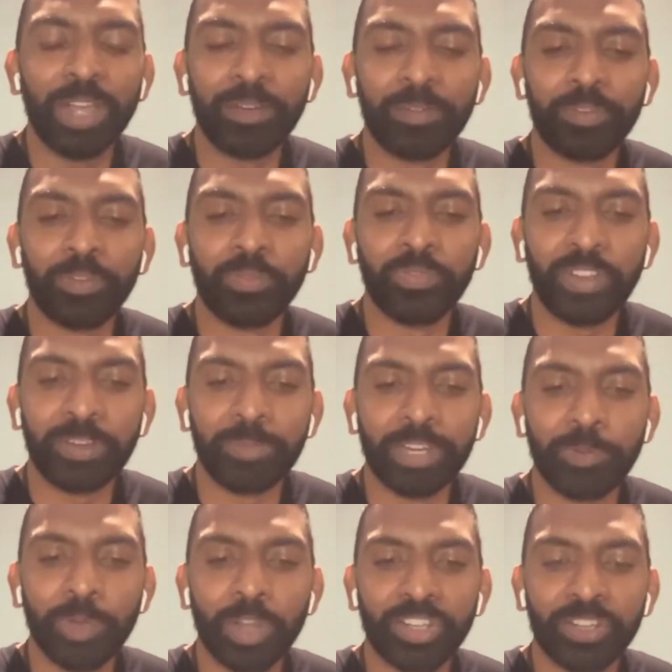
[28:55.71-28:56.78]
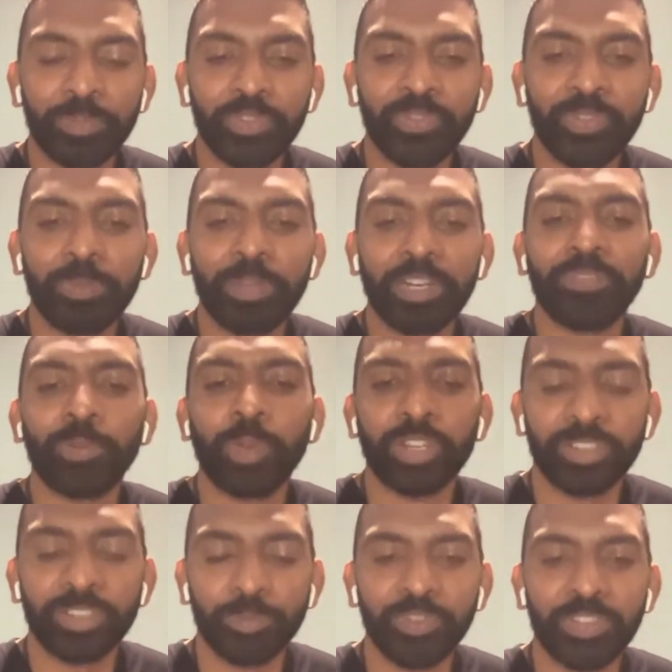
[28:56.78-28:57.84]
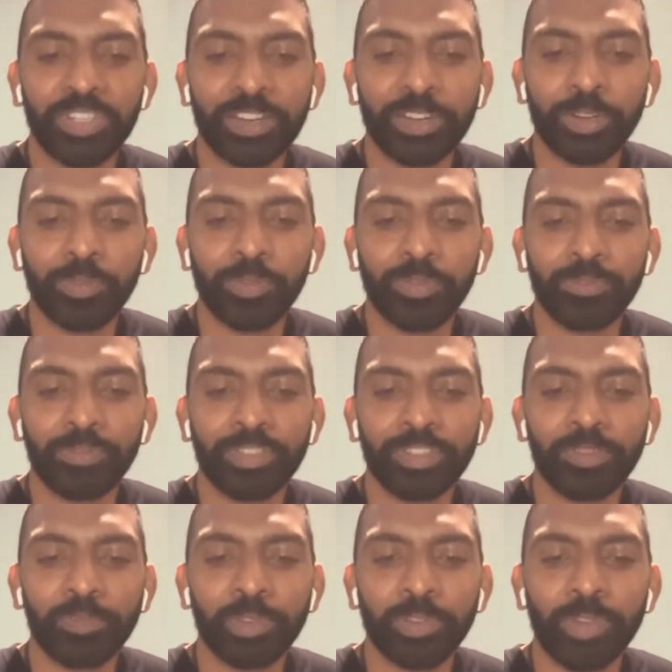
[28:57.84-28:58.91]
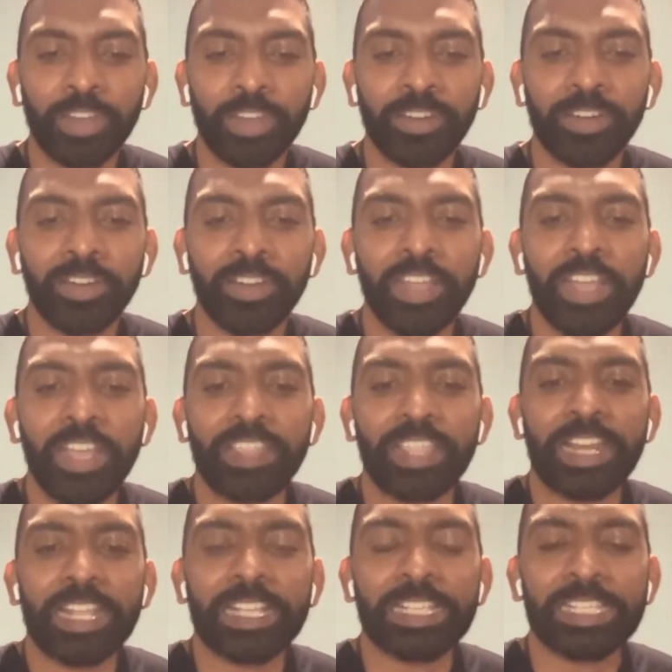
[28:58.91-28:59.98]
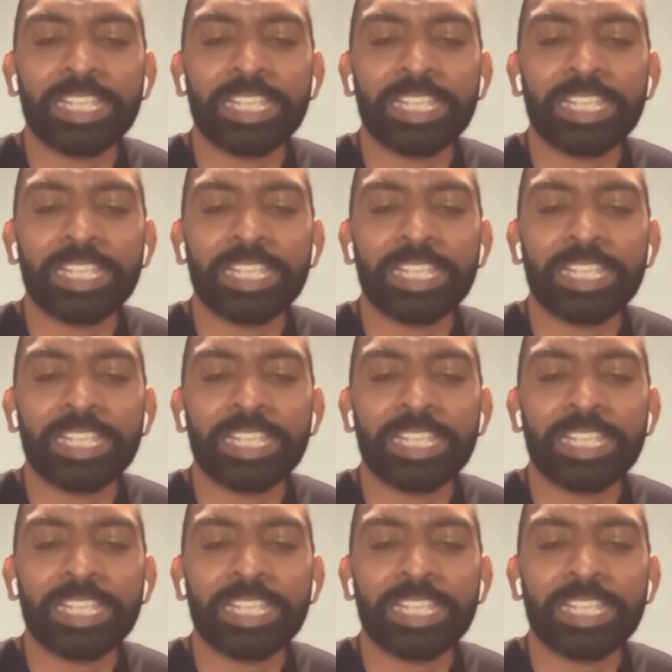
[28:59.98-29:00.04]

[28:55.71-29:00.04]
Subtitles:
I don't know if anybody watched the movie, but if you watch the movie, Jerry Maguire, that he